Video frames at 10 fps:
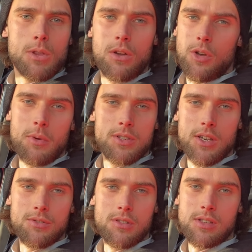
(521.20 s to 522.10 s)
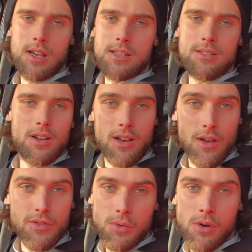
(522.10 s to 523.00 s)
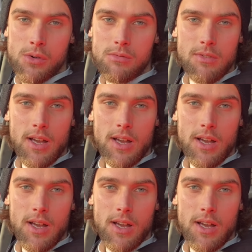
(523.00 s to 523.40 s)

Not much else to say. I love you all.